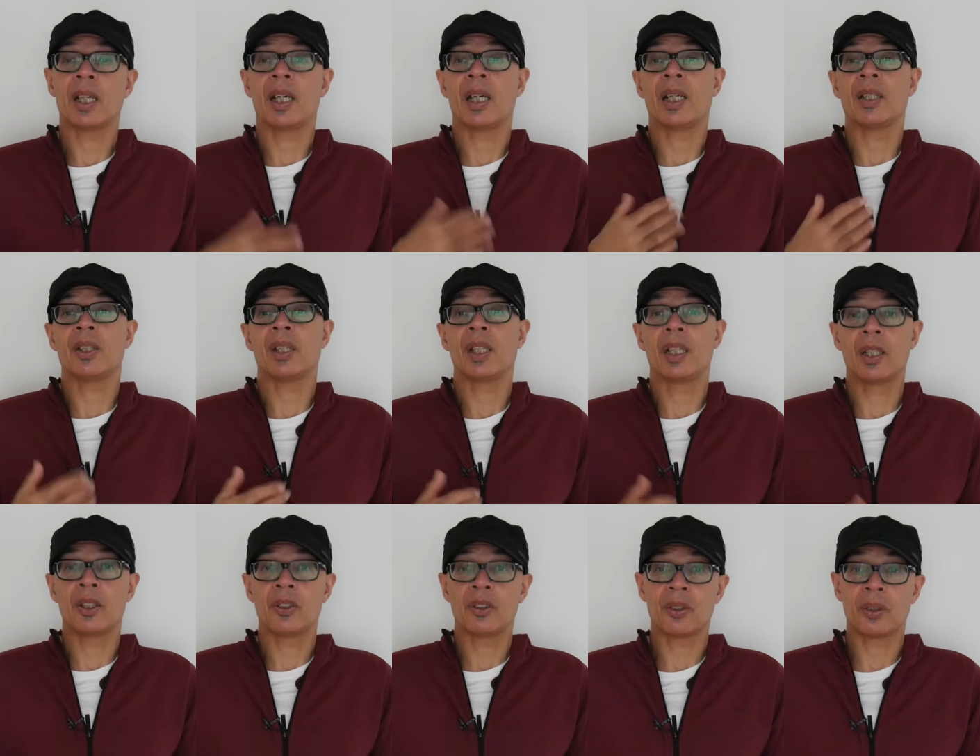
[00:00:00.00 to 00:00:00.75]
and
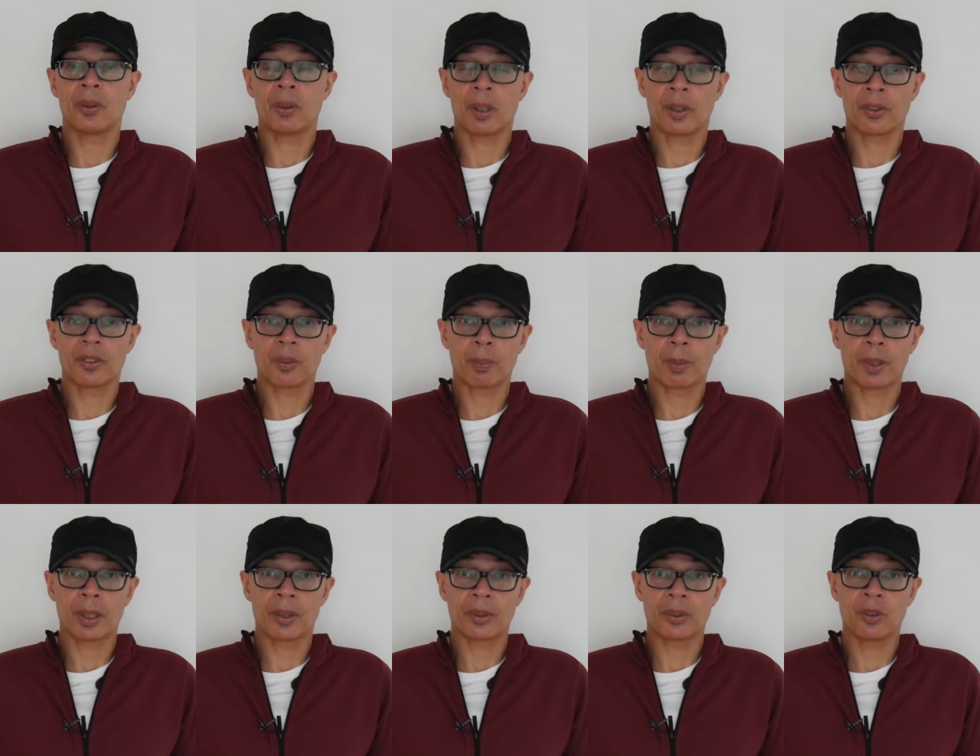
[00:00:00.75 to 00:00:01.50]
here's to lots of
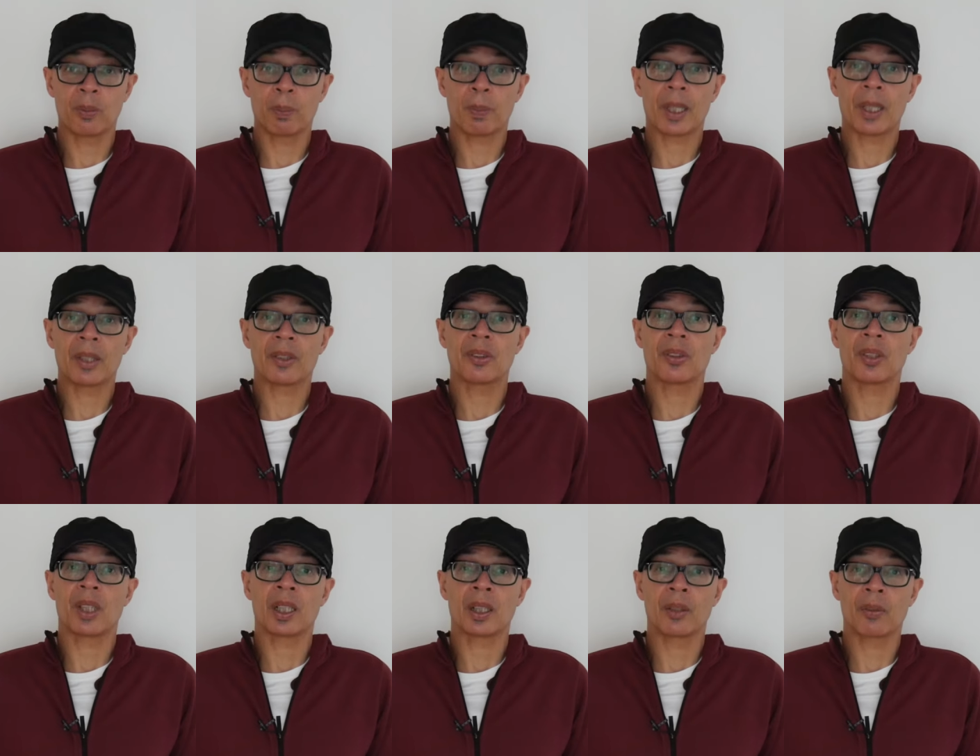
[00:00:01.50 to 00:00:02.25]
personal bests and